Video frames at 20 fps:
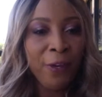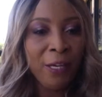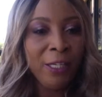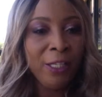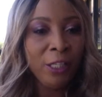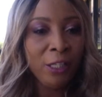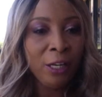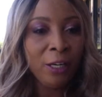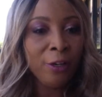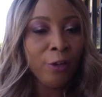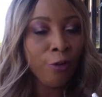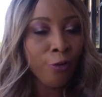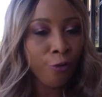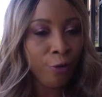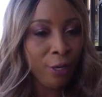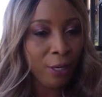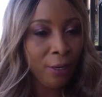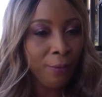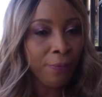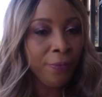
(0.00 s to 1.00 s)
facial
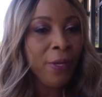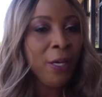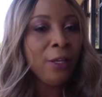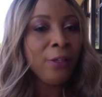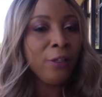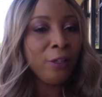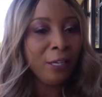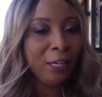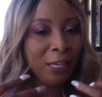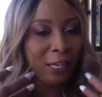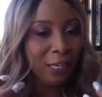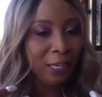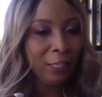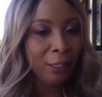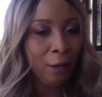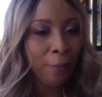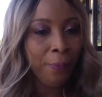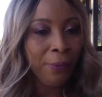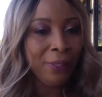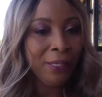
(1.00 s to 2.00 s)
cream to kick
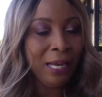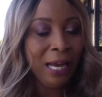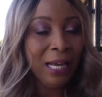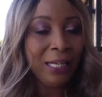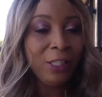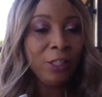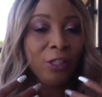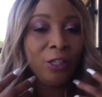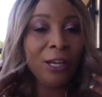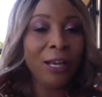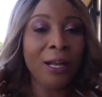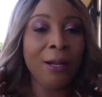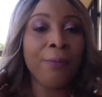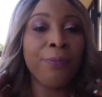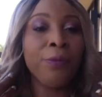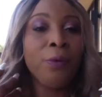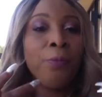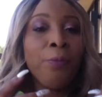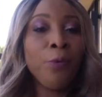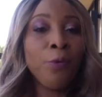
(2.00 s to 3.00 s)
it up a notch to
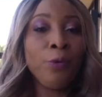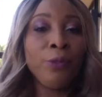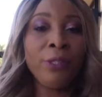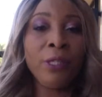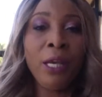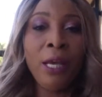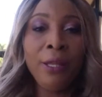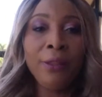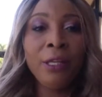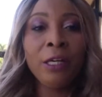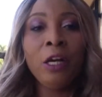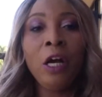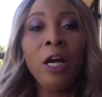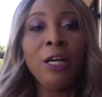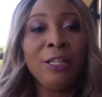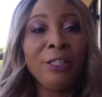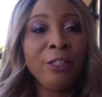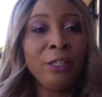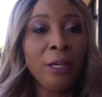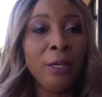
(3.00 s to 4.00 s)
help to boost the
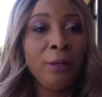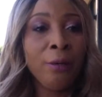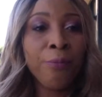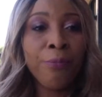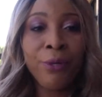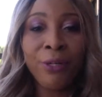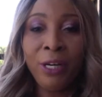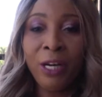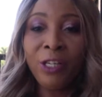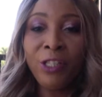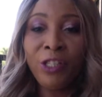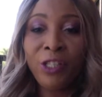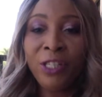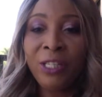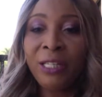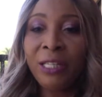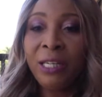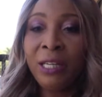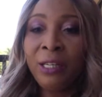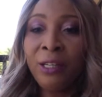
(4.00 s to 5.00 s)
collagen
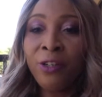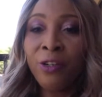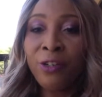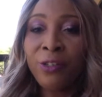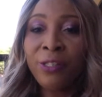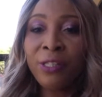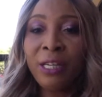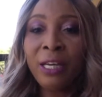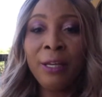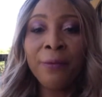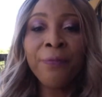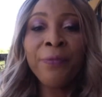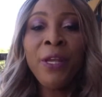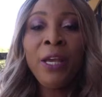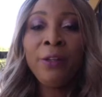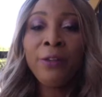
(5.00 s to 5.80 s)
production in your skin